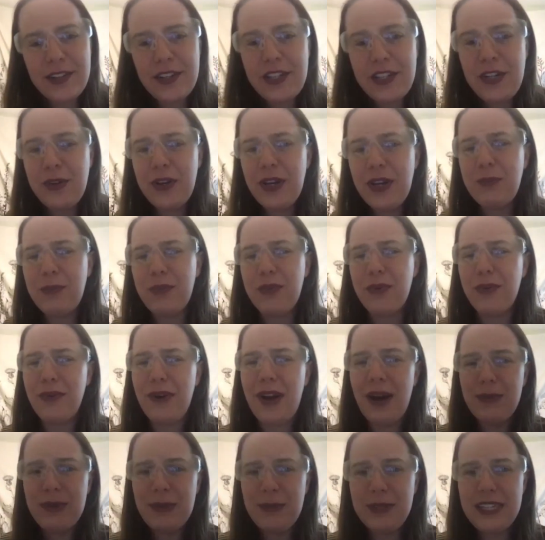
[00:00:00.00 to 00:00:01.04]
You could
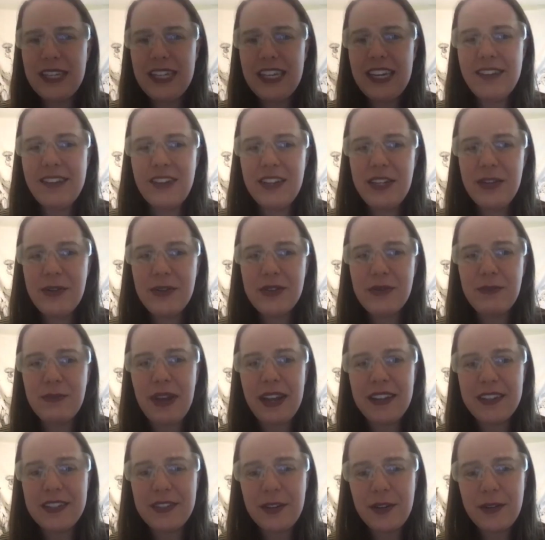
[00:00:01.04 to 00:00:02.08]
probably even use
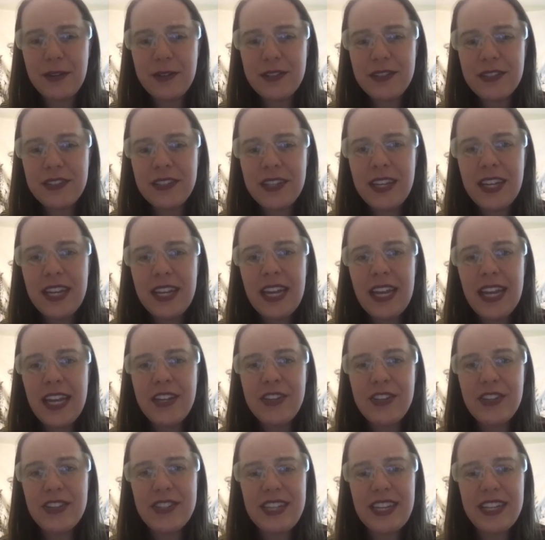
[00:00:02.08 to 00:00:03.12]
Mentos.
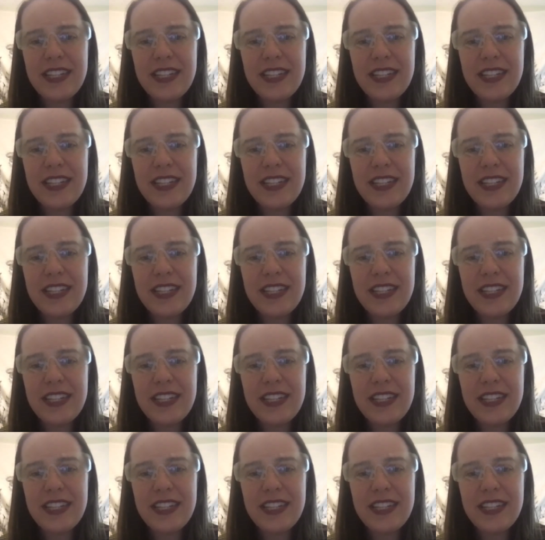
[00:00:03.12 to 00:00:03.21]
Just need